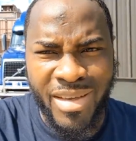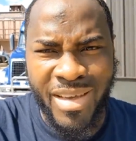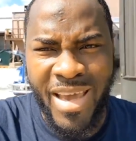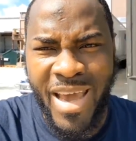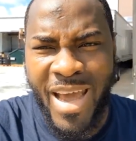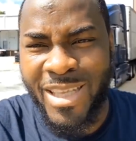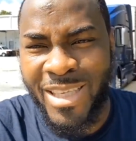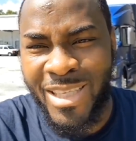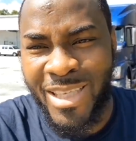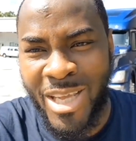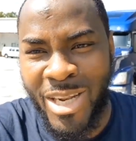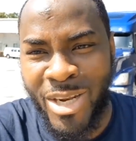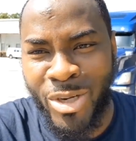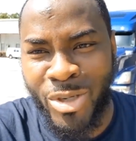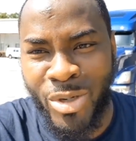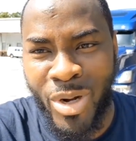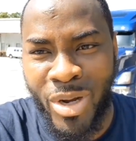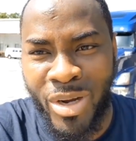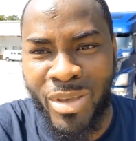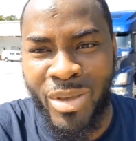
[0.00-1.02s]
can't stay in the
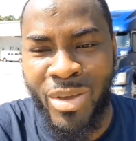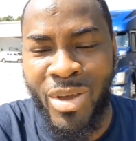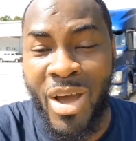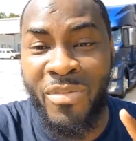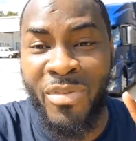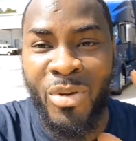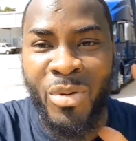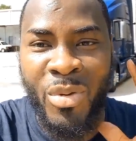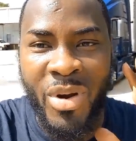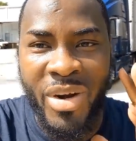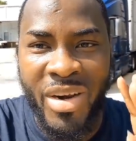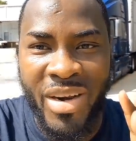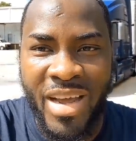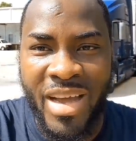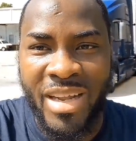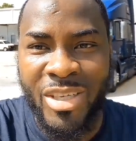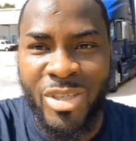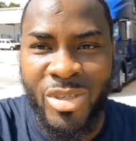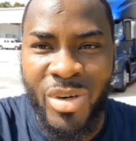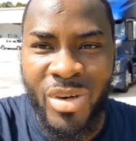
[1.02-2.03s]
truck you have to run
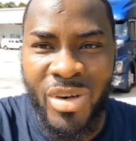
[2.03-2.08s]
that